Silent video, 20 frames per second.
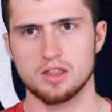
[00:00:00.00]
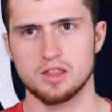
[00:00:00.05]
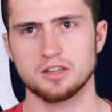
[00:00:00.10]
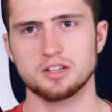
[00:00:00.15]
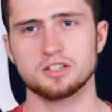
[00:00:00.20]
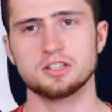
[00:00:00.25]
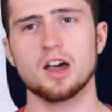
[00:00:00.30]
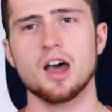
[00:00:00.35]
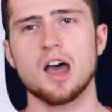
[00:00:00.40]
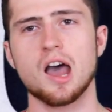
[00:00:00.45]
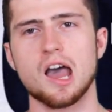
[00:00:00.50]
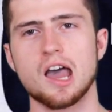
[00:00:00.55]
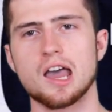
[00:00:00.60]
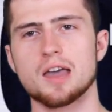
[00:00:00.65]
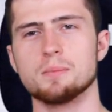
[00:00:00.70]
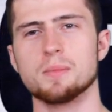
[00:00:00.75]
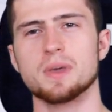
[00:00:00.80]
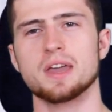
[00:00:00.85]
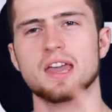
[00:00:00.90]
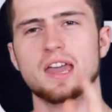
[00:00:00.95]
The
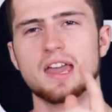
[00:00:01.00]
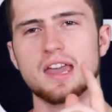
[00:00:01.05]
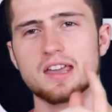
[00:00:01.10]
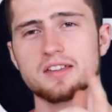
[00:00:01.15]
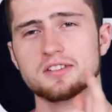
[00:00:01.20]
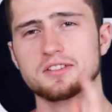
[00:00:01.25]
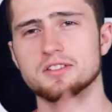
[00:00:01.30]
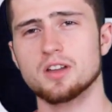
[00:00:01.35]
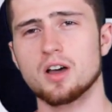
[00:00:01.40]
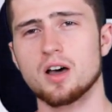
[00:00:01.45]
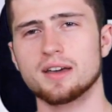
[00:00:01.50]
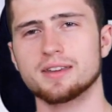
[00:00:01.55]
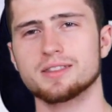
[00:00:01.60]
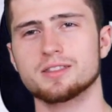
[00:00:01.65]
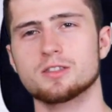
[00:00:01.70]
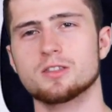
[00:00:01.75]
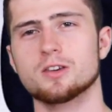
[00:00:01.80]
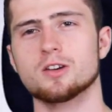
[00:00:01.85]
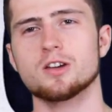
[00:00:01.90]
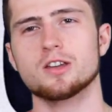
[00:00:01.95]
time is
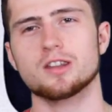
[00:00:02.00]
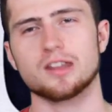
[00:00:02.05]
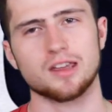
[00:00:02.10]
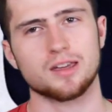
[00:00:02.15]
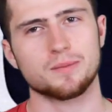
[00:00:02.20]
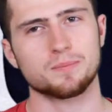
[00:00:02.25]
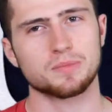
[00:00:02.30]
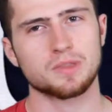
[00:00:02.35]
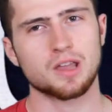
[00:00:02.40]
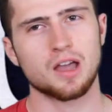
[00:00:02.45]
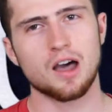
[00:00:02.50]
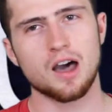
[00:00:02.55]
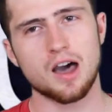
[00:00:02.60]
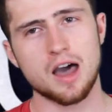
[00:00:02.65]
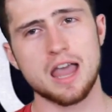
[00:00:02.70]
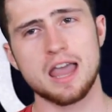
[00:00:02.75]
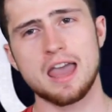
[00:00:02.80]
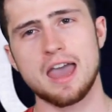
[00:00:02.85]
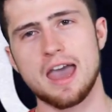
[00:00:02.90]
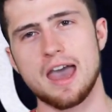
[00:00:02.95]
9:30.
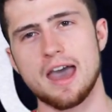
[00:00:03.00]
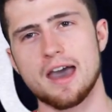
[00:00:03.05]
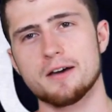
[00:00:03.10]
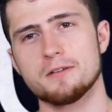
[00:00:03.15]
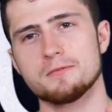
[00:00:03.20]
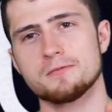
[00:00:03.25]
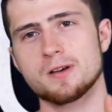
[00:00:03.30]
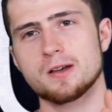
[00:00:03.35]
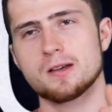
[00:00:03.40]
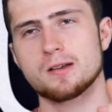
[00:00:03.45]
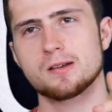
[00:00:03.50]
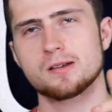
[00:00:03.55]
I have